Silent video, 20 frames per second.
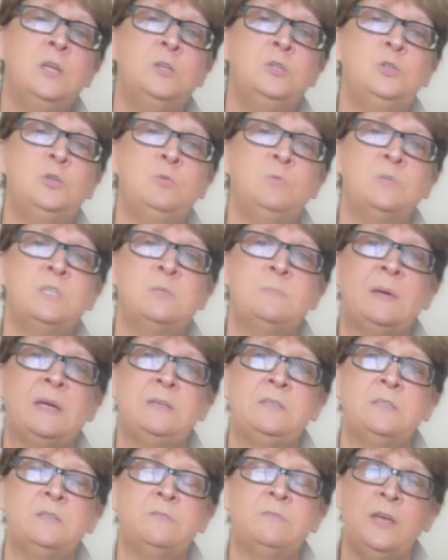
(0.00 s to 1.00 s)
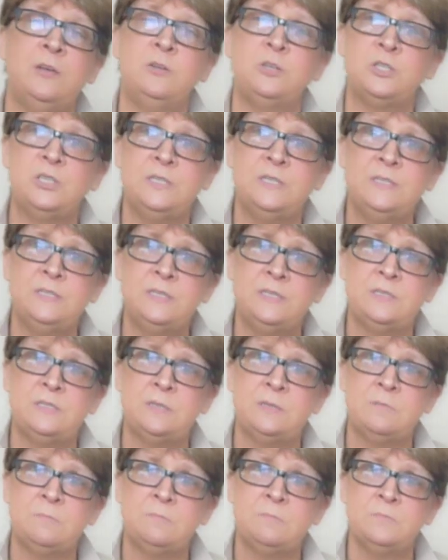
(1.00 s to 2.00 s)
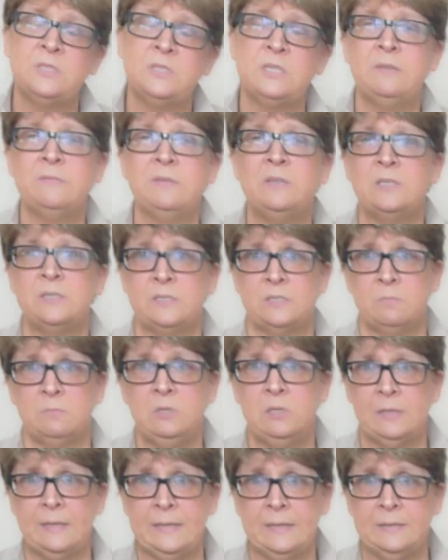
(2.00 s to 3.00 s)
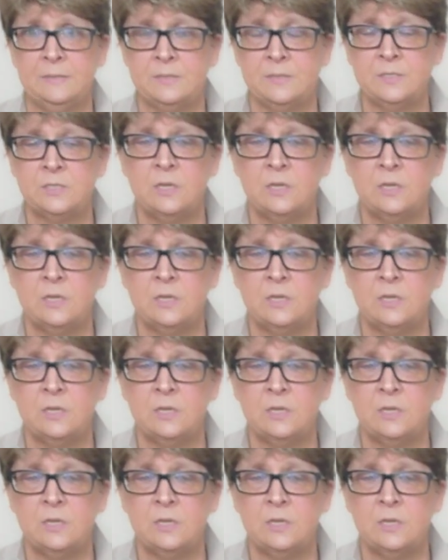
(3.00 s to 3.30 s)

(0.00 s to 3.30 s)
to respective energy systems, even to some glands.